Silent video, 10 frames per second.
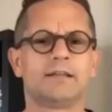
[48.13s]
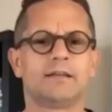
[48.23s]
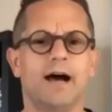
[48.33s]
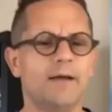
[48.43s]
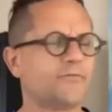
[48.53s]

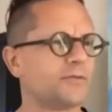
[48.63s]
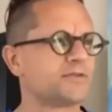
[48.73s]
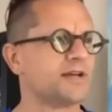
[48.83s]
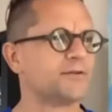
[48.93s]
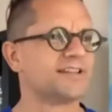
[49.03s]
I'm from
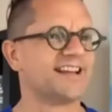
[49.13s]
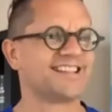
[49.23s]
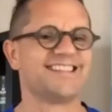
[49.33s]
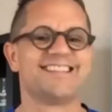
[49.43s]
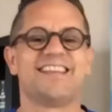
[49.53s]
South
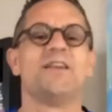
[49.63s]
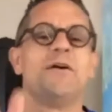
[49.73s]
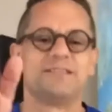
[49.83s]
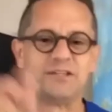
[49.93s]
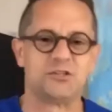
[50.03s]
Texas. You say, no,
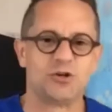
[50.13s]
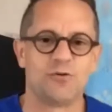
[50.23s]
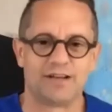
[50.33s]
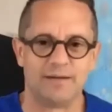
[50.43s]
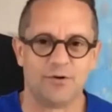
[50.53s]
it's a joke.
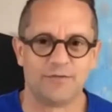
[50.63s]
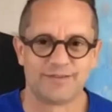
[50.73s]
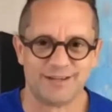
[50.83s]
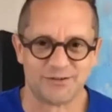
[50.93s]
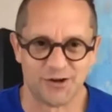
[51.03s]
I'm
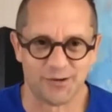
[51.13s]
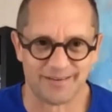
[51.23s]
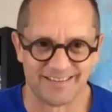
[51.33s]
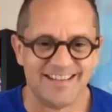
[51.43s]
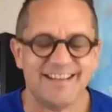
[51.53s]
obviously German.
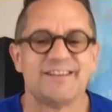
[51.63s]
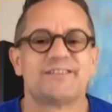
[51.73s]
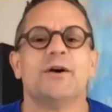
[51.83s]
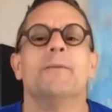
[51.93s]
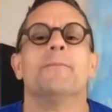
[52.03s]

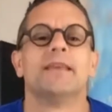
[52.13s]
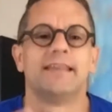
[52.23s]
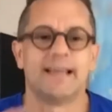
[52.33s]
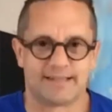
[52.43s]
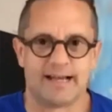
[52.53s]
So,
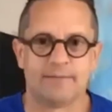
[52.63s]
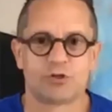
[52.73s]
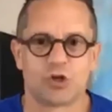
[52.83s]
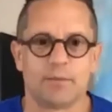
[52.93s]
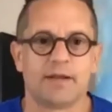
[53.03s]
yes, I'm
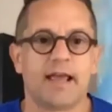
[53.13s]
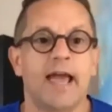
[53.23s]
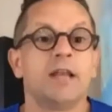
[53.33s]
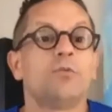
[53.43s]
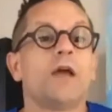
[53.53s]
German.
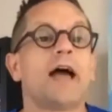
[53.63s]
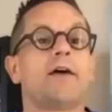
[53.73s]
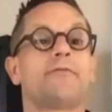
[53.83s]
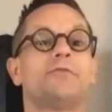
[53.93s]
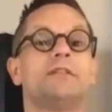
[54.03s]
And we have
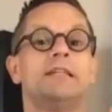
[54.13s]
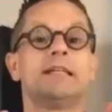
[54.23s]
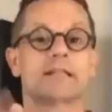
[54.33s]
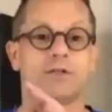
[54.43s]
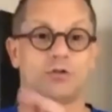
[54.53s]

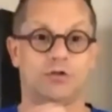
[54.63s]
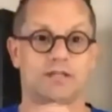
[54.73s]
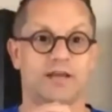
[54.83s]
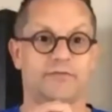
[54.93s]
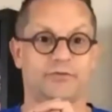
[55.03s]
Dieter
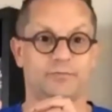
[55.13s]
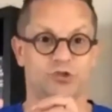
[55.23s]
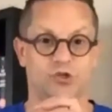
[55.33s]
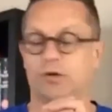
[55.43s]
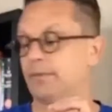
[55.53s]
today from
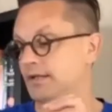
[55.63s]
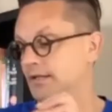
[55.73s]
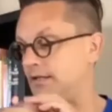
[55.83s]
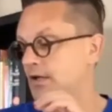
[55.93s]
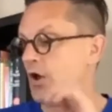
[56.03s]

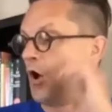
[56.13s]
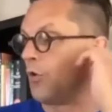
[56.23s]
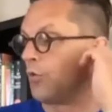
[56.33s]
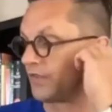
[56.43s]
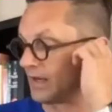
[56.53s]
Germany
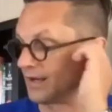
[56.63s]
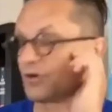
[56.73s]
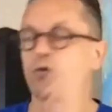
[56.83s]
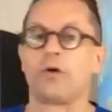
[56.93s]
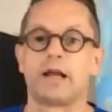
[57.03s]
with an
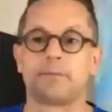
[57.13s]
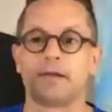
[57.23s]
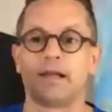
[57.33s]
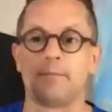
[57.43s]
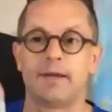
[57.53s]
incredible,
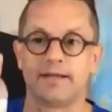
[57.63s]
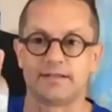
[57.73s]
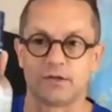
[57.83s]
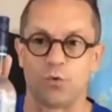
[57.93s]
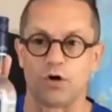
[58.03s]

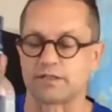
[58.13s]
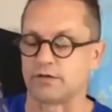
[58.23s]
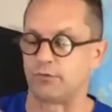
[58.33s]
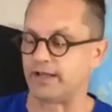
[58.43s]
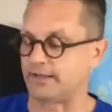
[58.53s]
amazing water,
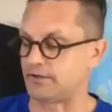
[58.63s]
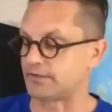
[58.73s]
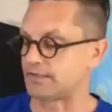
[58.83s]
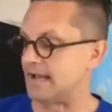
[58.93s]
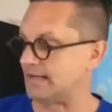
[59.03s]
Radius
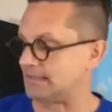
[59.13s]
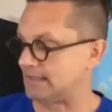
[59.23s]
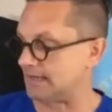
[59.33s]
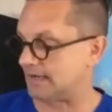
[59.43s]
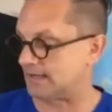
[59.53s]

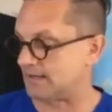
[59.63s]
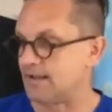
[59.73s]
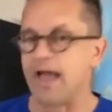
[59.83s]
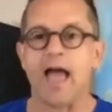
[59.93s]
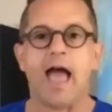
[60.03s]
99.
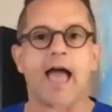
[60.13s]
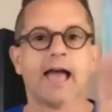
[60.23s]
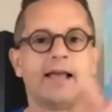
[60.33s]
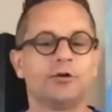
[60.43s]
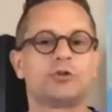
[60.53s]

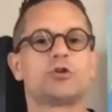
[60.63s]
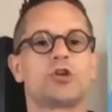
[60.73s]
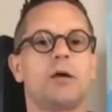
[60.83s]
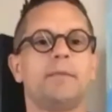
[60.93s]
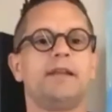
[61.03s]
Hello to
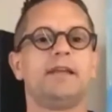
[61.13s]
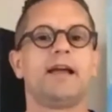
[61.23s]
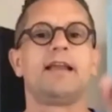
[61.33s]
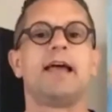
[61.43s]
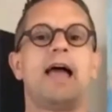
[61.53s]
Germany
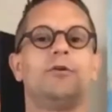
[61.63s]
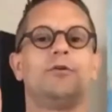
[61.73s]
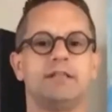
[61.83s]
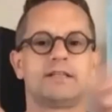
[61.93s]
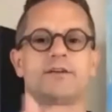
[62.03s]
and hello,
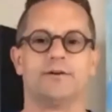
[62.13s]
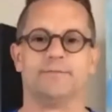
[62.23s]
Dieter.